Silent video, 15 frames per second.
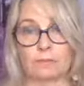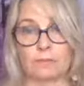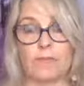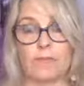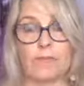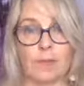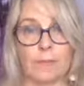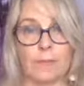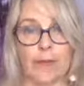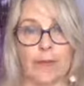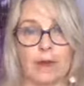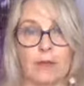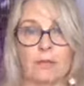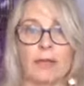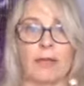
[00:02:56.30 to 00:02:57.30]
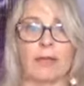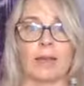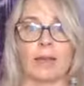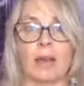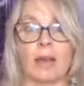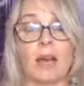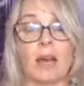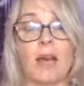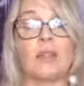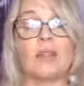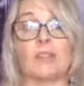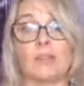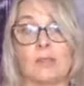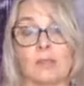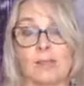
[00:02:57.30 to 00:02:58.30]
think about, like, I can't
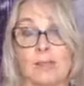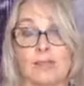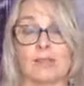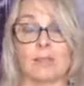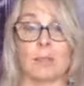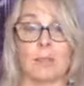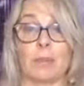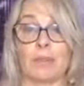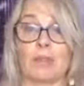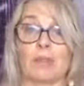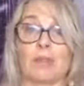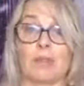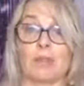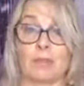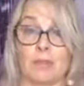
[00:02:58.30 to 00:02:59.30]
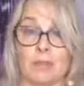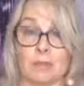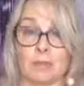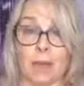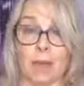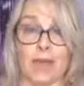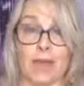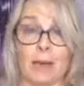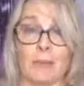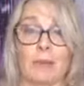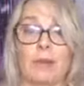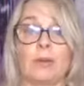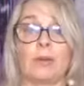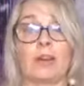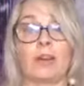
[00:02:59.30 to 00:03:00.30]
do this because this might happen,
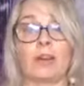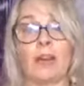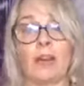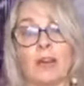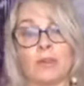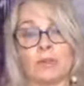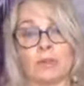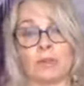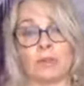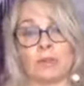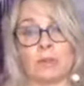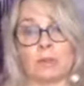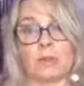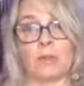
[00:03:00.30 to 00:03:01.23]
or I can't do this